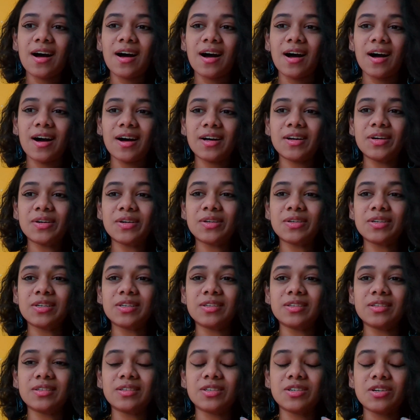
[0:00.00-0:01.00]
are
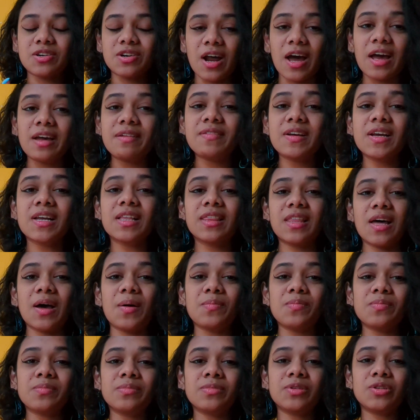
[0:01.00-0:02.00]
driving
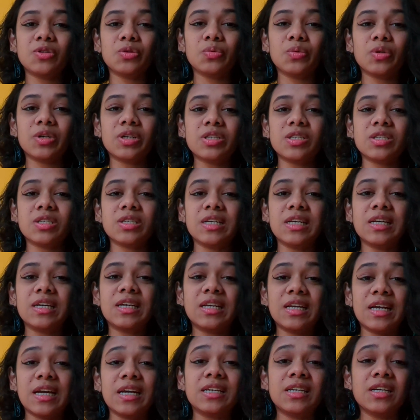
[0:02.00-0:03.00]
them towards
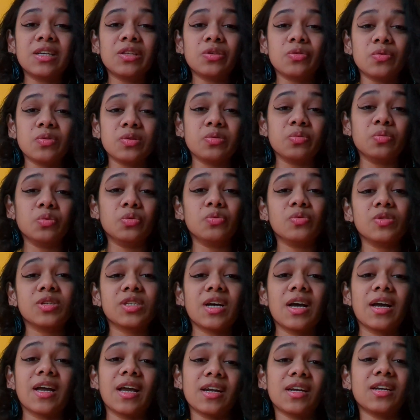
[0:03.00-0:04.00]
recreating those wounds
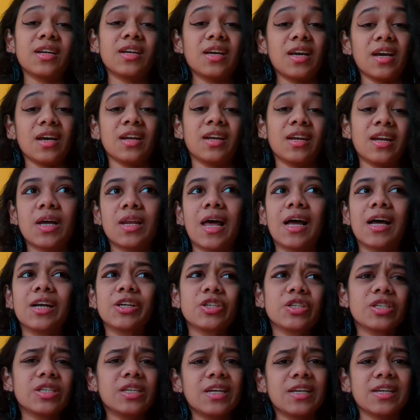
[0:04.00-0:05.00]
again and again. An
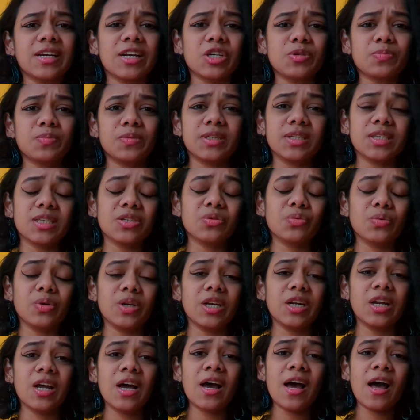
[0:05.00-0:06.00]
anxiously attached person
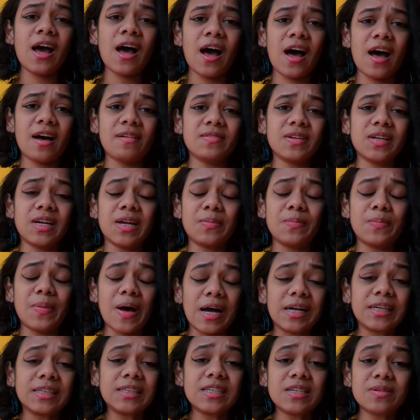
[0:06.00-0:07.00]
will have an
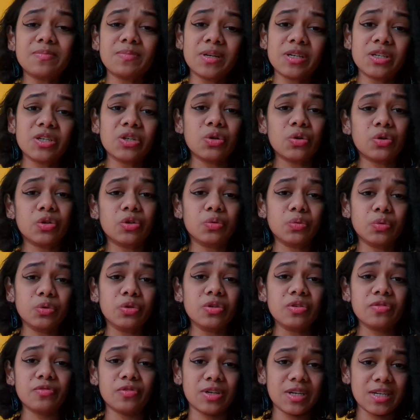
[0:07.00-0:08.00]
abandonment core
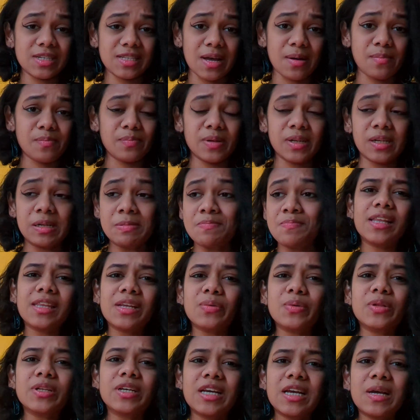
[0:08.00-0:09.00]
wound, for example, and they
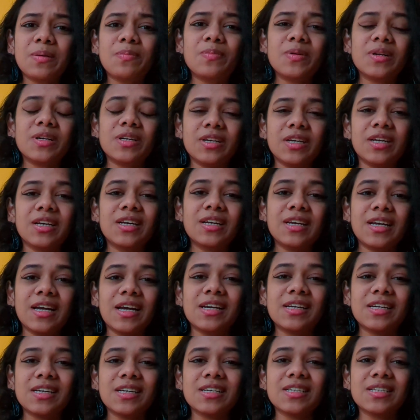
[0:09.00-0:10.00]
will keep
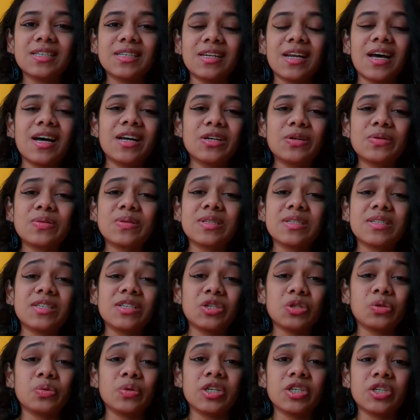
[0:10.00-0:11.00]
recreating scenarios and
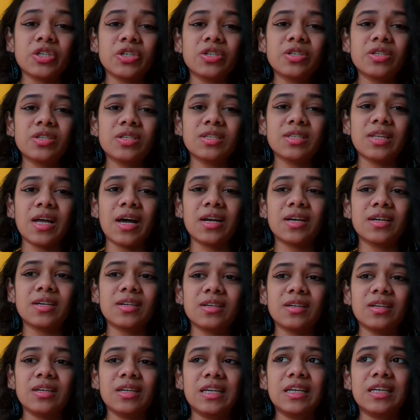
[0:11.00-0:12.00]
situations that
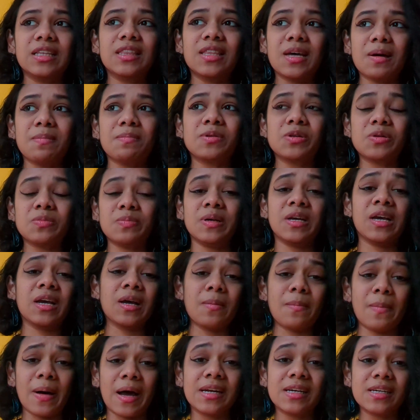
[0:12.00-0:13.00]
lead them to being
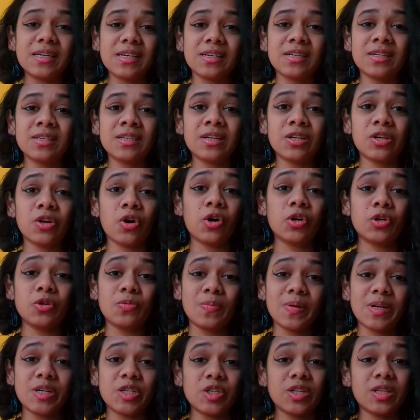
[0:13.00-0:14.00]
abandoned. Not to
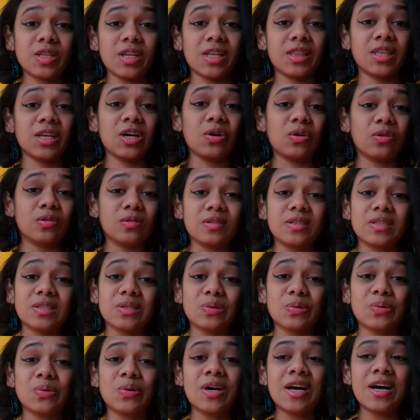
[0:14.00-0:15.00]
mention that they
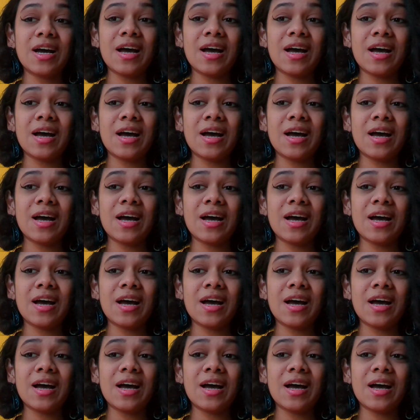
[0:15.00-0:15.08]
also